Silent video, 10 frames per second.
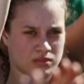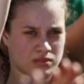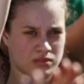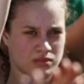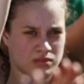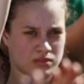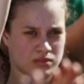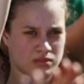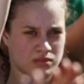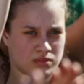
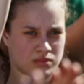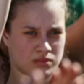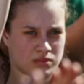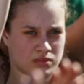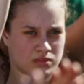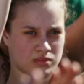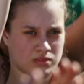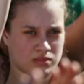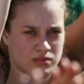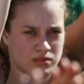
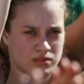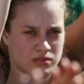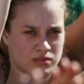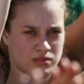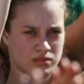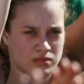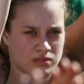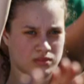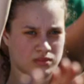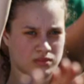
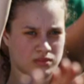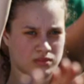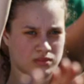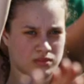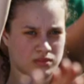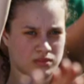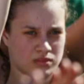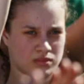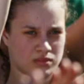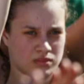
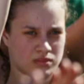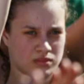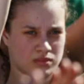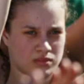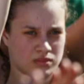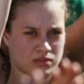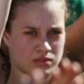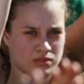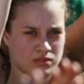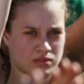
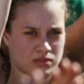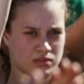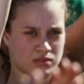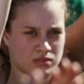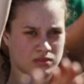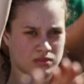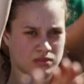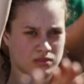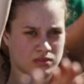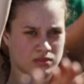
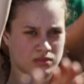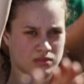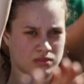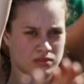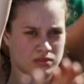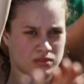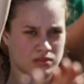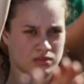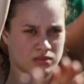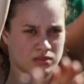
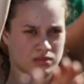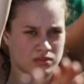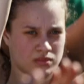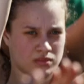This person isn't speaking.